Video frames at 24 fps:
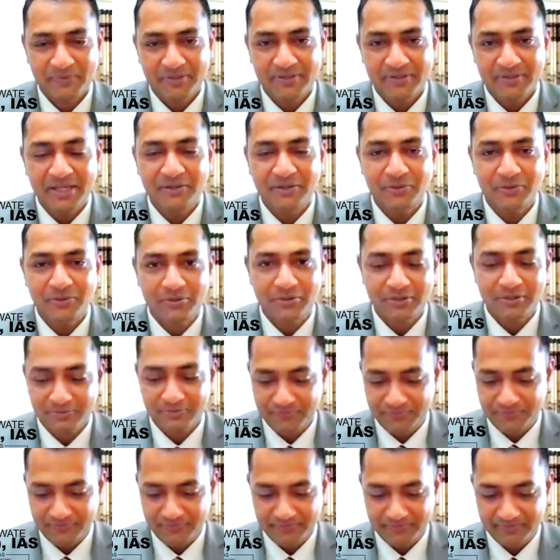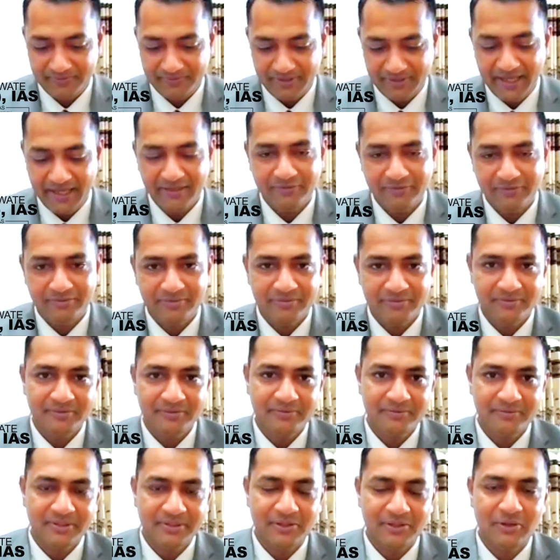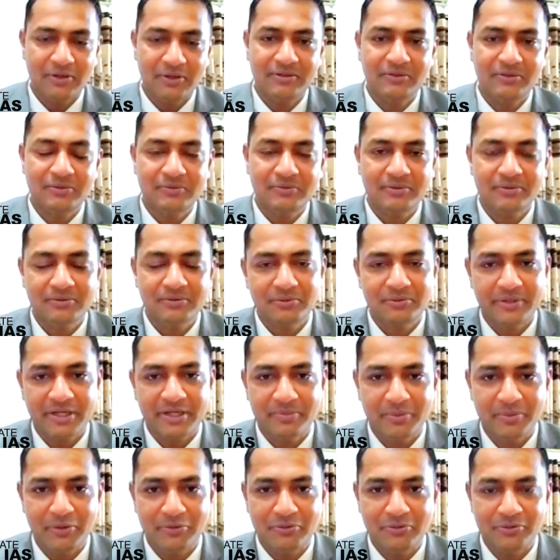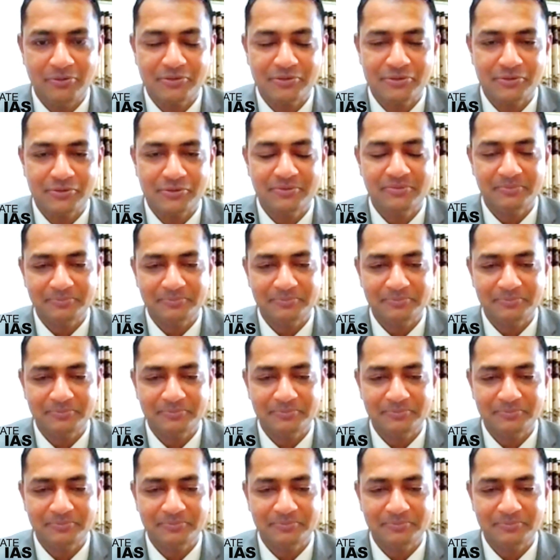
Thank you, Gaurav. Thanks a lot to get me onto your show.